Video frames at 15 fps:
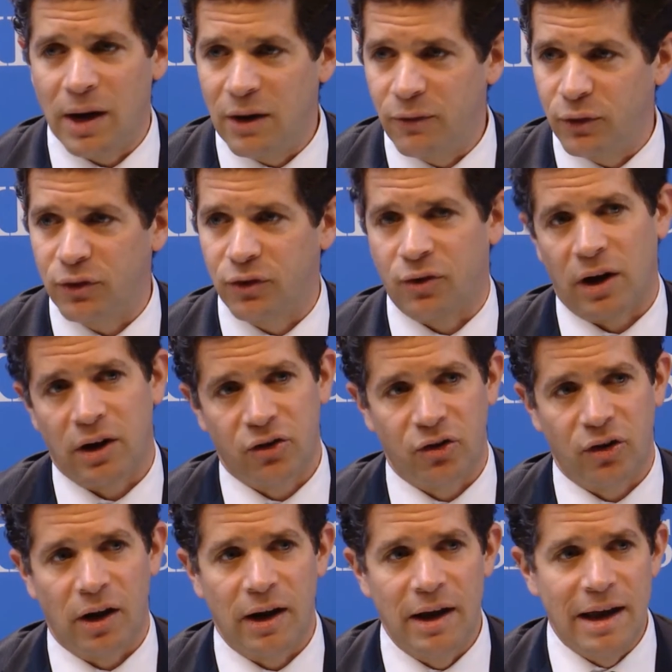
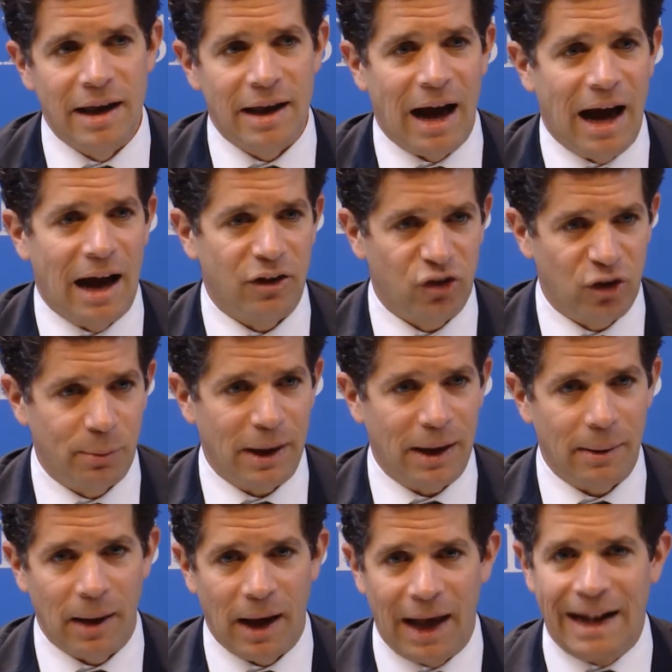infrastructure to
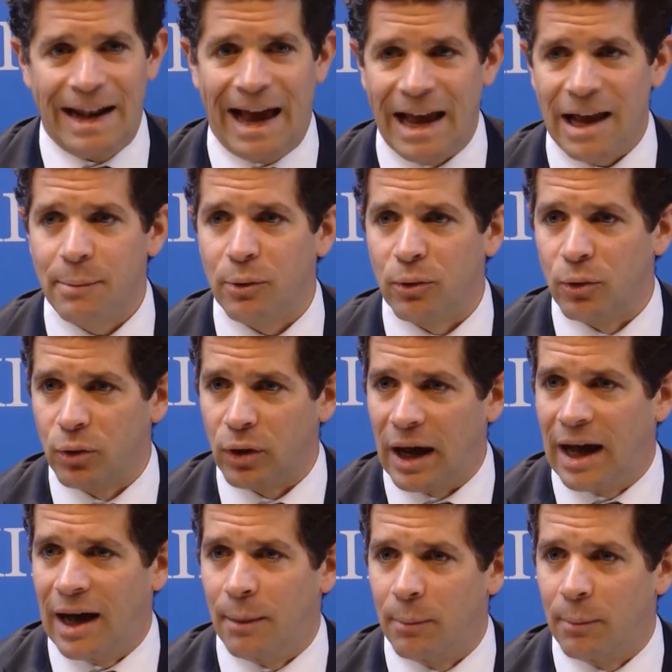be enabled